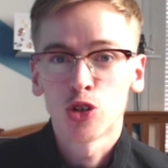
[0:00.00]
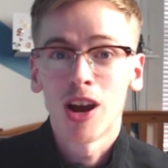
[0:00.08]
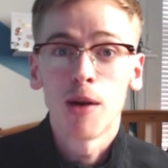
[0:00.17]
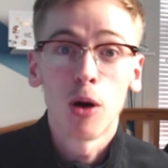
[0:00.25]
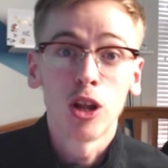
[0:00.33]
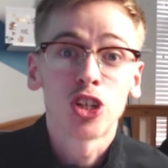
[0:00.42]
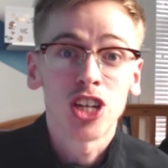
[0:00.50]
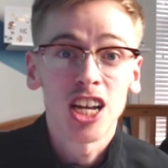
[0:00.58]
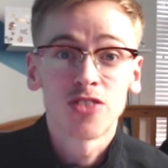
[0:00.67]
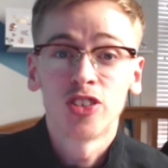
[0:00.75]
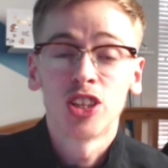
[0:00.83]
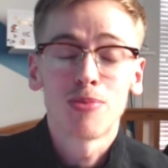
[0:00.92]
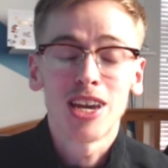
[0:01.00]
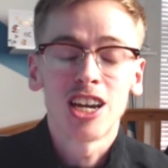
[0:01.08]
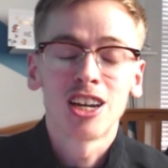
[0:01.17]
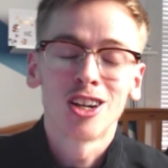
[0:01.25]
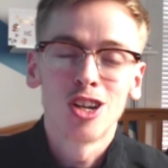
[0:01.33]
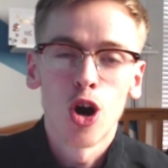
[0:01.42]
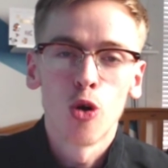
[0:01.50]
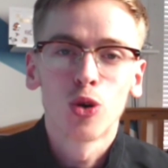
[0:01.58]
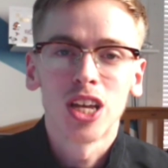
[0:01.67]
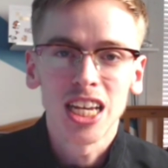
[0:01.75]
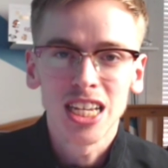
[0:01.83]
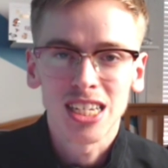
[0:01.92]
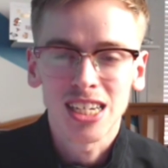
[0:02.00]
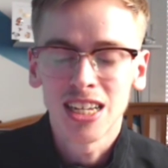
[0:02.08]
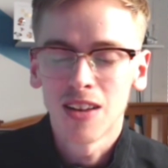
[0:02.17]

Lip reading: So I apologise for there being no green screen.